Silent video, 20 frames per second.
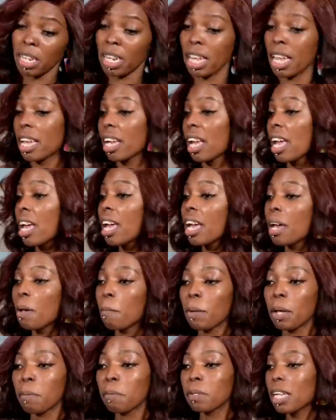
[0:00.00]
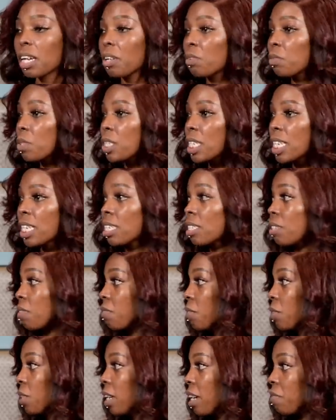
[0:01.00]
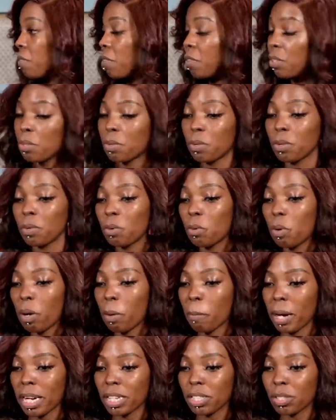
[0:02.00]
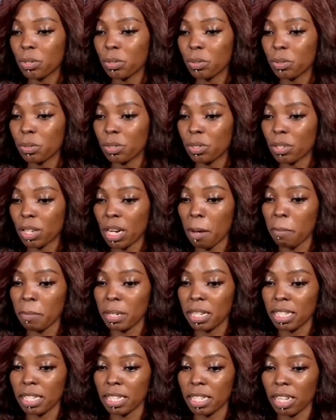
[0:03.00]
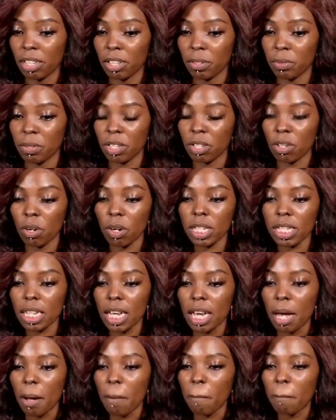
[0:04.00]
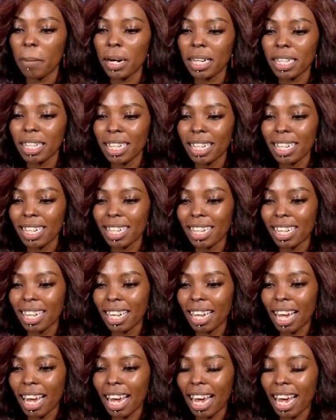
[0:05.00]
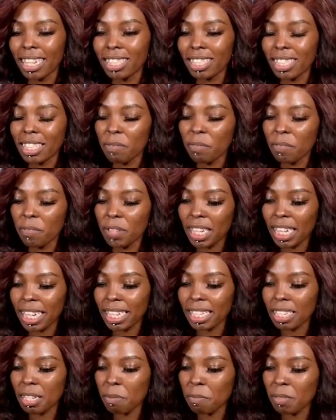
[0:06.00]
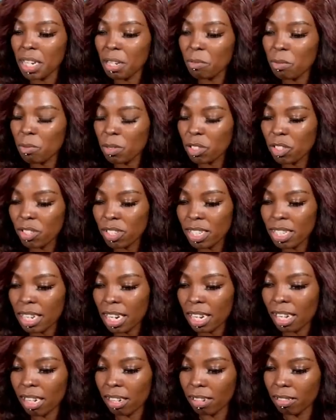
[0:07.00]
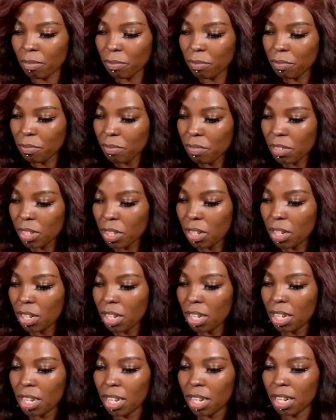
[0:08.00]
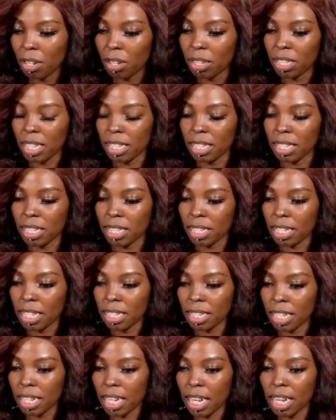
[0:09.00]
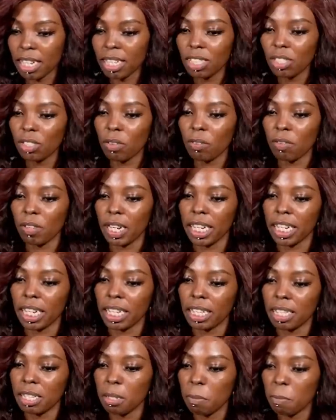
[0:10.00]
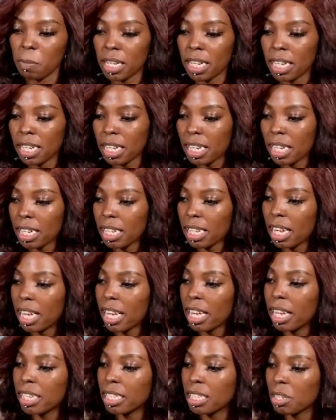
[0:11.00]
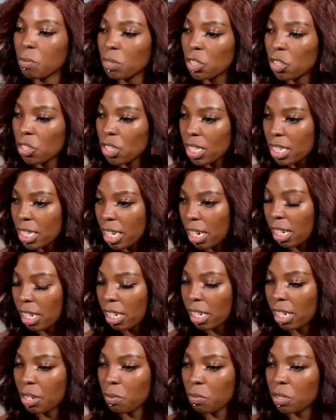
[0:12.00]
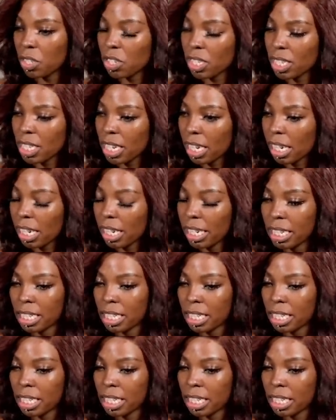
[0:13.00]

And hey, maybe that routine is a full life for you. Who am I to to come in and tell you it's not? But mm. I just feel like sometimes we just settle. Mm, mm. There's there's an energy of like it's the beginning and the end, and we just mm. settle mm. and we just settle.